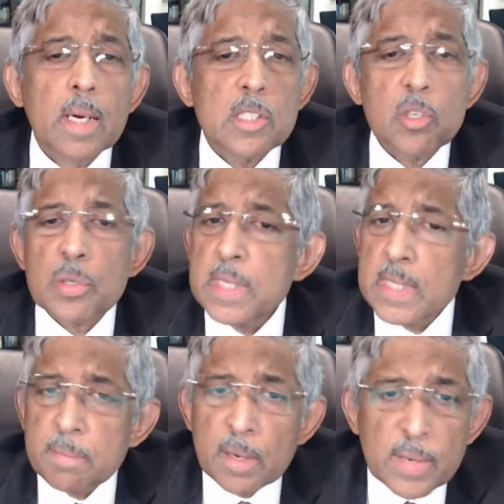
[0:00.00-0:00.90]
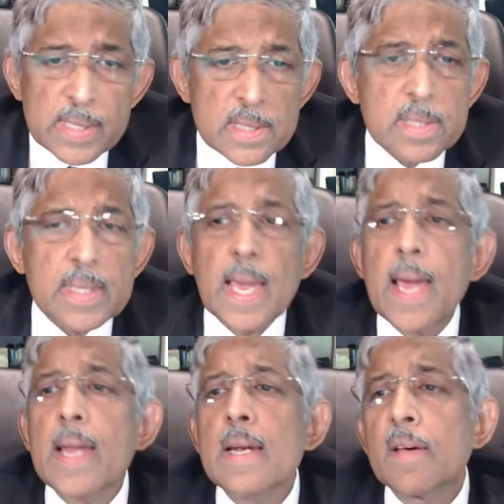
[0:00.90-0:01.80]
So CGM devices
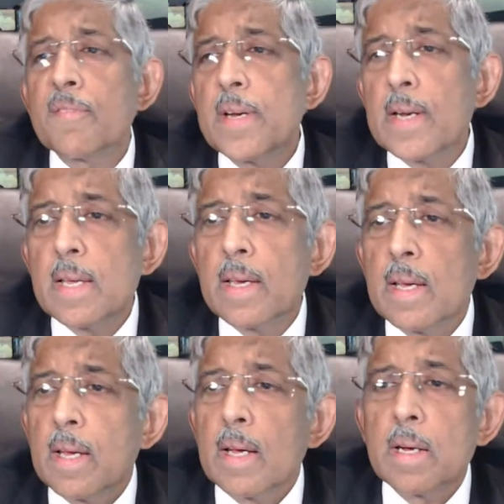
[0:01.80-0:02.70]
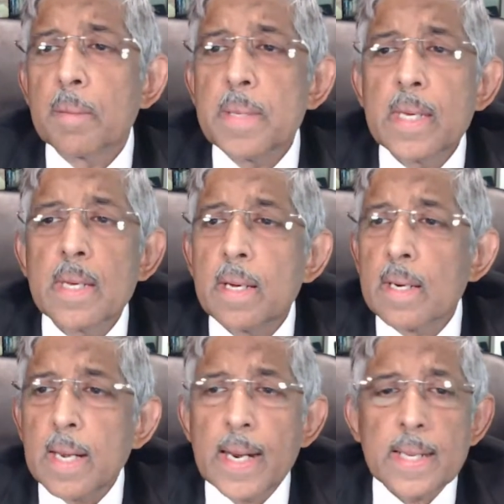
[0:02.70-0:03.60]
can definitely be
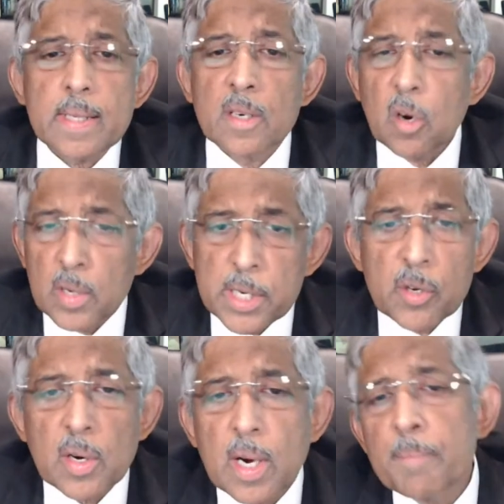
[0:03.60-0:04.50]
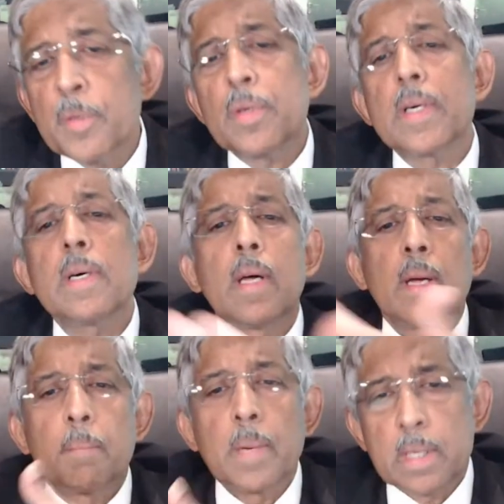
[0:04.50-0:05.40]
connected not only to your computer,
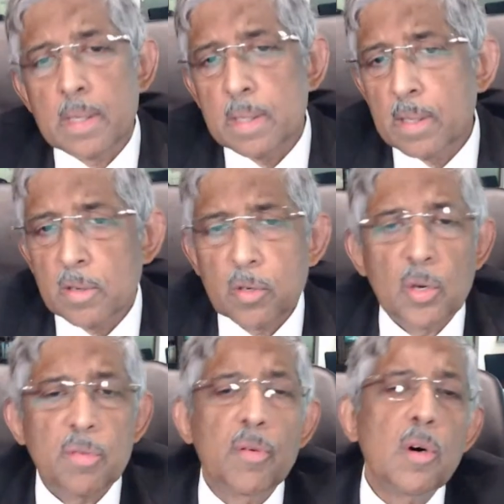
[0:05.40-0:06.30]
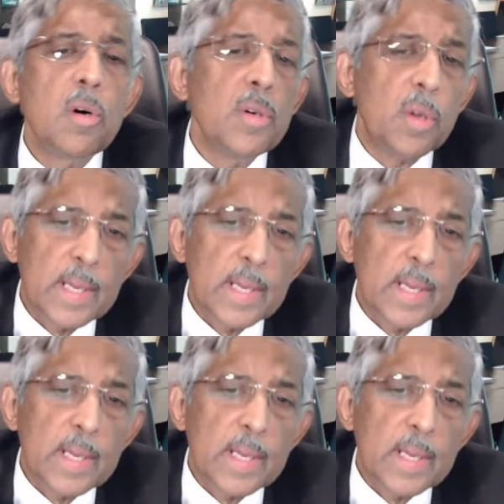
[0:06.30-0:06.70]
but to your phone.